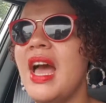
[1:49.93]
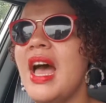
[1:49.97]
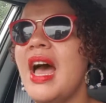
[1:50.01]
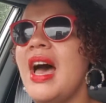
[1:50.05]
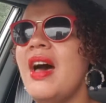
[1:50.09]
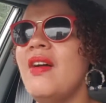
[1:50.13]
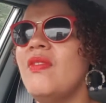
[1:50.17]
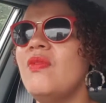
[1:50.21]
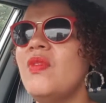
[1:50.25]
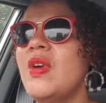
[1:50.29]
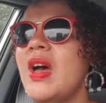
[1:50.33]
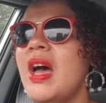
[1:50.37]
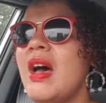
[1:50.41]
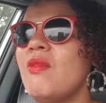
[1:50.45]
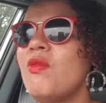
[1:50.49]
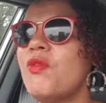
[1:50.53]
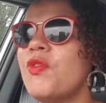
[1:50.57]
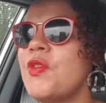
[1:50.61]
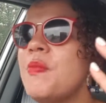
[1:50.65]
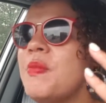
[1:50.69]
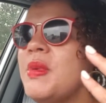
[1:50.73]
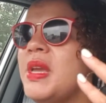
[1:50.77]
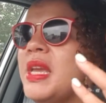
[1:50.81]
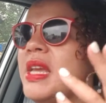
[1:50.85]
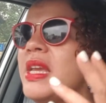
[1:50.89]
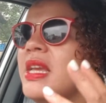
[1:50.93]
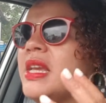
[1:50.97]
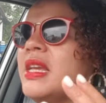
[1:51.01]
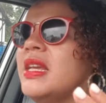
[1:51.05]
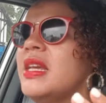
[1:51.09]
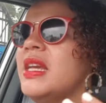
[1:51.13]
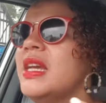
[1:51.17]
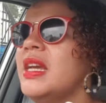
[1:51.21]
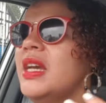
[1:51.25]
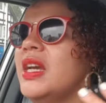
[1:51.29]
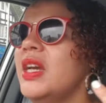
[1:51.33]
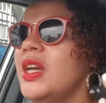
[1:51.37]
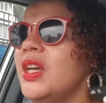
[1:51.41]
And for
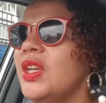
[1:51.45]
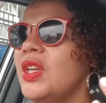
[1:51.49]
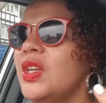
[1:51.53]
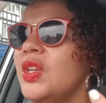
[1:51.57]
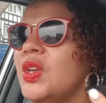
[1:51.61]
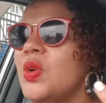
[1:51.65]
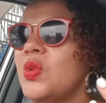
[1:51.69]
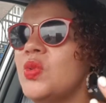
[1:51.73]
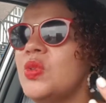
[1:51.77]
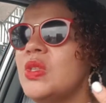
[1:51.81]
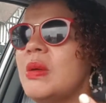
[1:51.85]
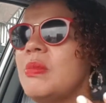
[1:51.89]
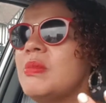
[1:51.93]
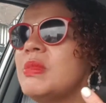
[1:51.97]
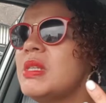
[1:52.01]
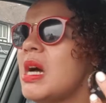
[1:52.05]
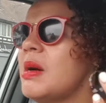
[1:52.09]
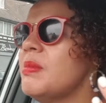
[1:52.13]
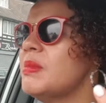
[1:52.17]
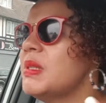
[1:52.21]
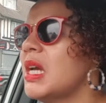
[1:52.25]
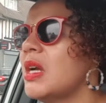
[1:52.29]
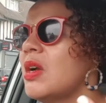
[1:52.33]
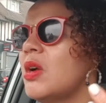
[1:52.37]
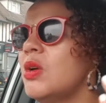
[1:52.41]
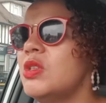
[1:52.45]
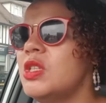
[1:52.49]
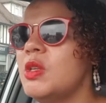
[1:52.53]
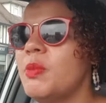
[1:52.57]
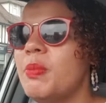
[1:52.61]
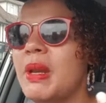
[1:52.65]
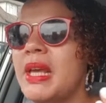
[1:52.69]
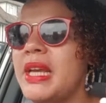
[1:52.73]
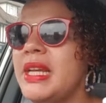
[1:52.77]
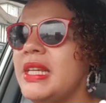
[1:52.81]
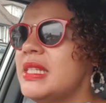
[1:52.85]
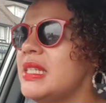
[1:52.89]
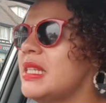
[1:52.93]
me, you know, sometimes I go to
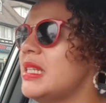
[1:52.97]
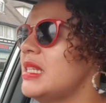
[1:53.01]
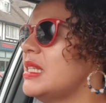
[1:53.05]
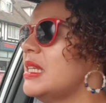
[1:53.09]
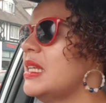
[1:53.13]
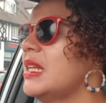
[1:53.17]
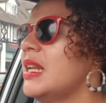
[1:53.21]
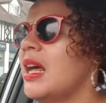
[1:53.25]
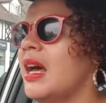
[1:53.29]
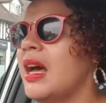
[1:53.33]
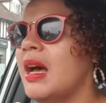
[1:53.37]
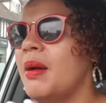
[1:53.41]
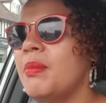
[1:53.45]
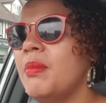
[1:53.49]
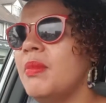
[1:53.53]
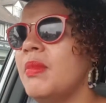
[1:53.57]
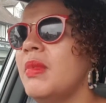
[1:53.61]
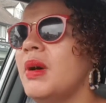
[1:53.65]
places and I